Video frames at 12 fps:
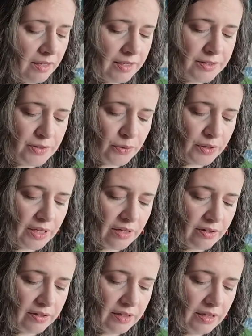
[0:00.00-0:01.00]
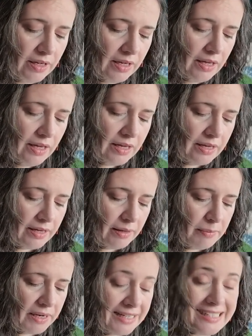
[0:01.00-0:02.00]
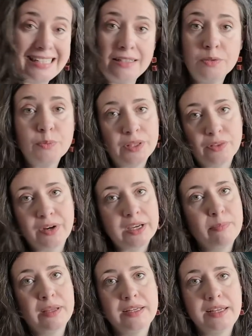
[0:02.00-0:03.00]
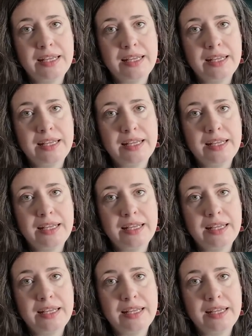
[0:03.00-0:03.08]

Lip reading: sock yarn, but I didn't with the recommended